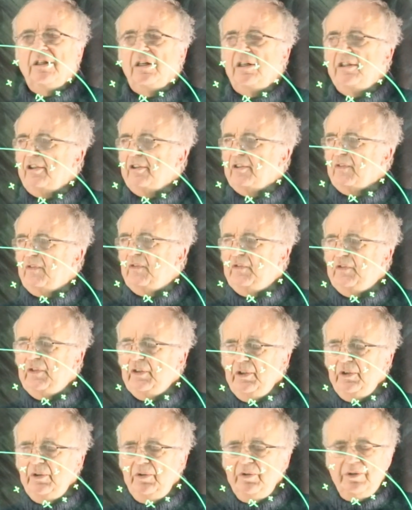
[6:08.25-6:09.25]
a lot of
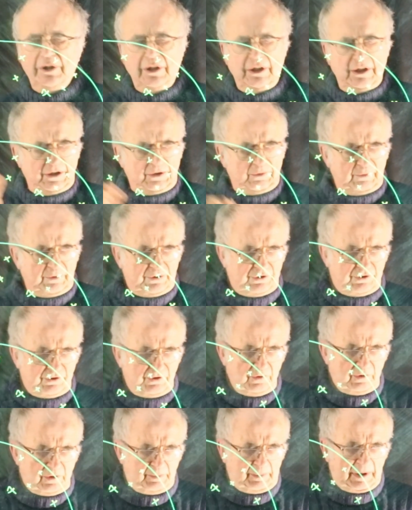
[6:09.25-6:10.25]
food with
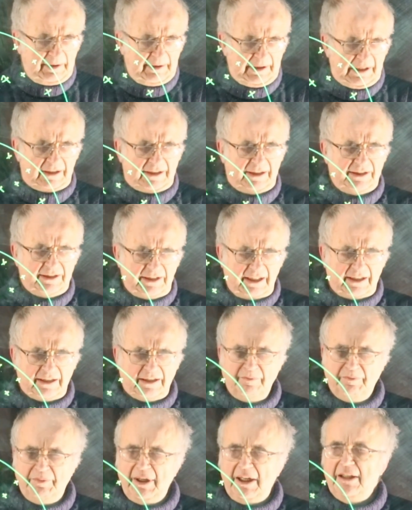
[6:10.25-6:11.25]
supermarkets
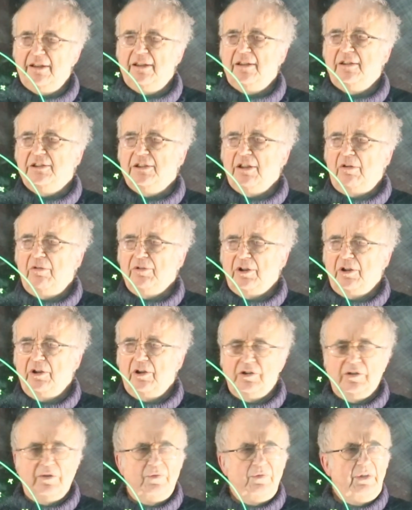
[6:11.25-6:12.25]
that sold a
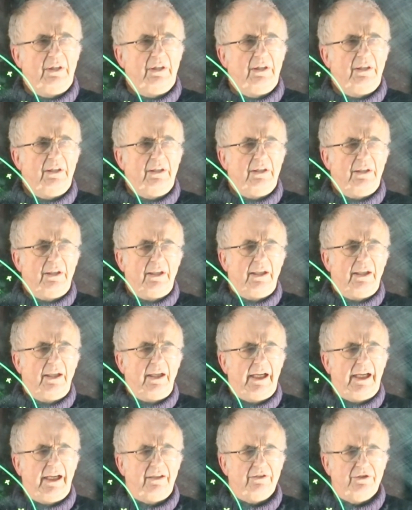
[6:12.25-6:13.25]
lot of
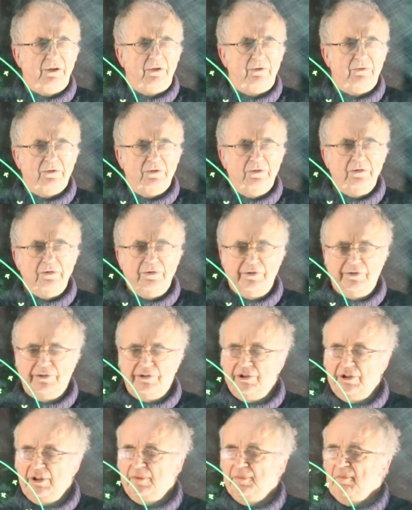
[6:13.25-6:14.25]
household
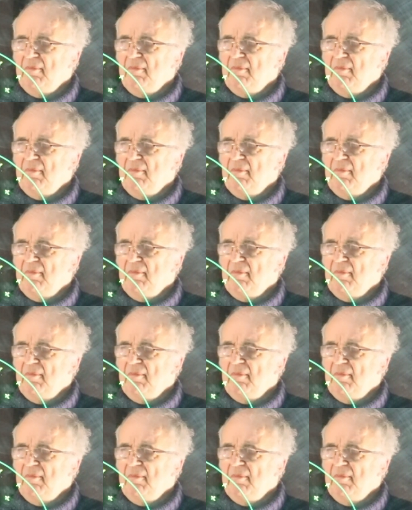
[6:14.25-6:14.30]
goods.